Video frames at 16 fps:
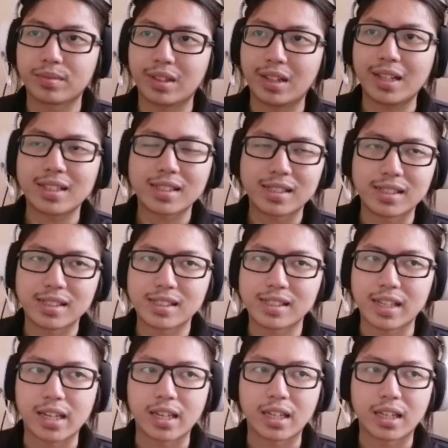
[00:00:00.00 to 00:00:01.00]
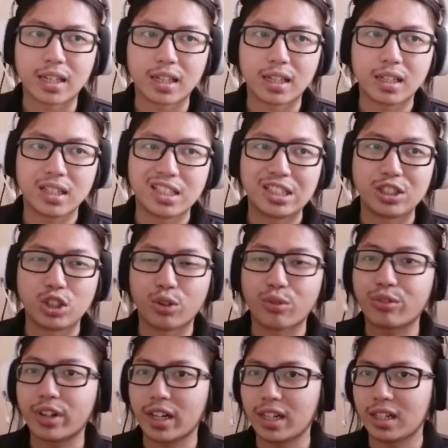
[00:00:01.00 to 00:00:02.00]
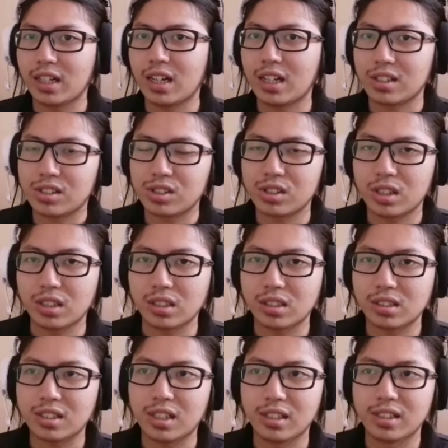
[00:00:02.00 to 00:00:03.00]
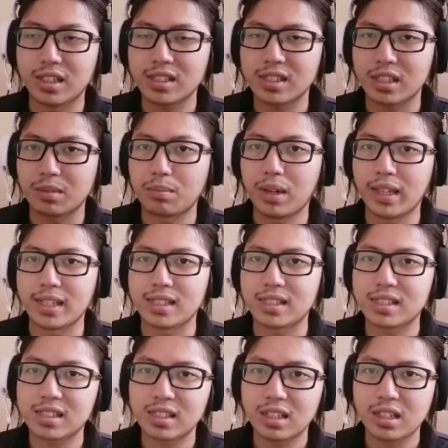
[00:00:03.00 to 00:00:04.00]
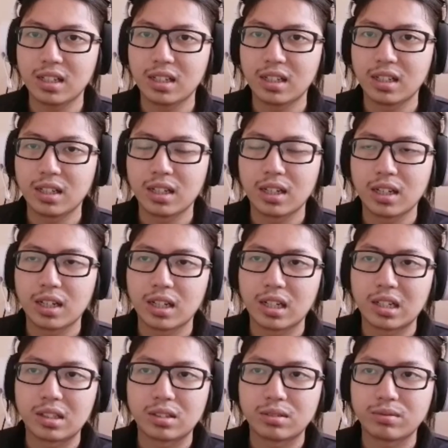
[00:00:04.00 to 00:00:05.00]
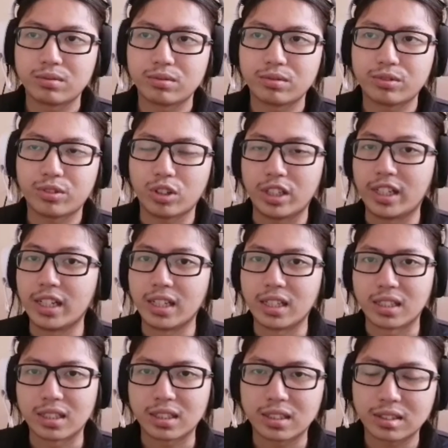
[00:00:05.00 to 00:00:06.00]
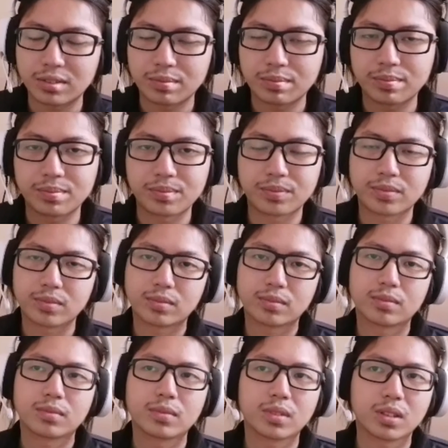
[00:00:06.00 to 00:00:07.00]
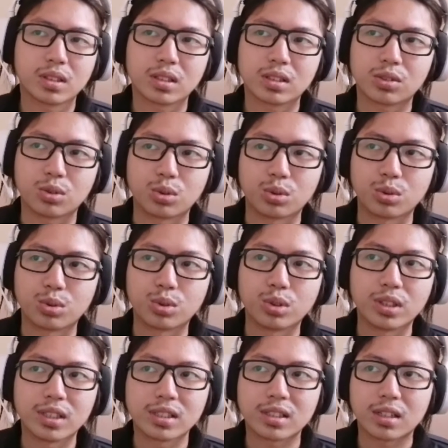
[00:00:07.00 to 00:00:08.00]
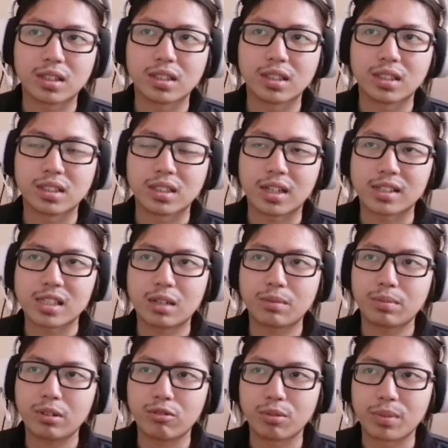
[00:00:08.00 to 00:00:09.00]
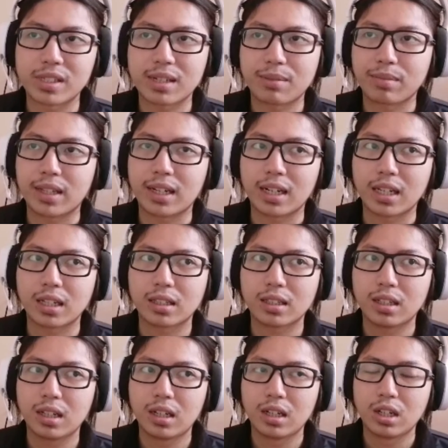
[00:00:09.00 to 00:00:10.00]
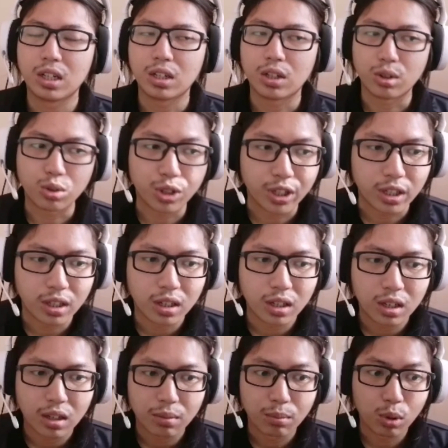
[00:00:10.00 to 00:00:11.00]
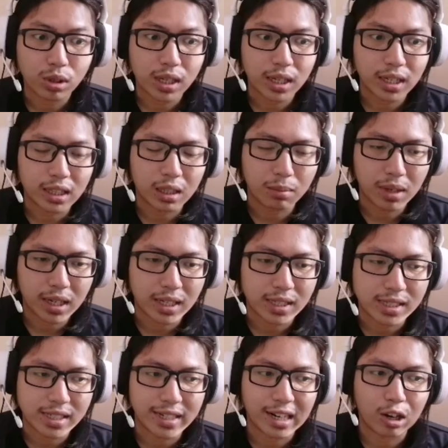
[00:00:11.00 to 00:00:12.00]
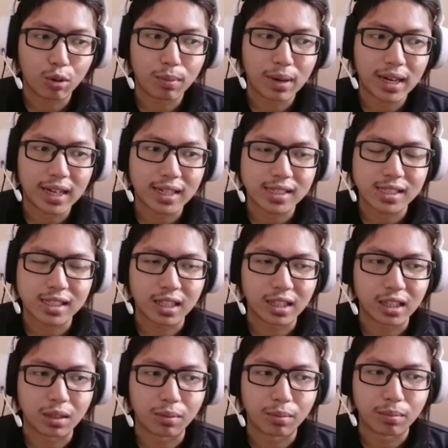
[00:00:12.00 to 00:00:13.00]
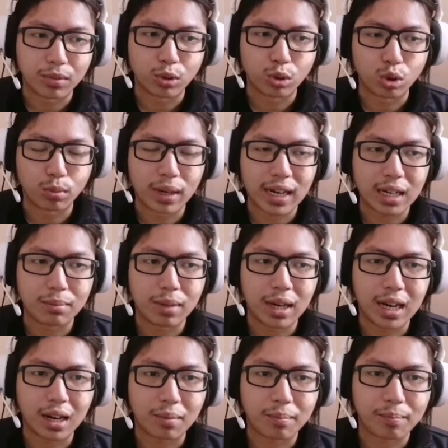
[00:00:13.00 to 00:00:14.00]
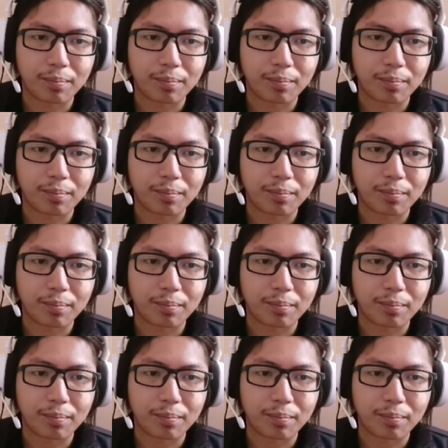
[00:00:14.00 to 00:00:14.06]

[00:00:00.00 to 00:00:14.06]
Let's just say your friend suggest a place for dinner. So the example would be something like, "Uy, maukah kita makan sinalau bakas nanti untuk makan malam?"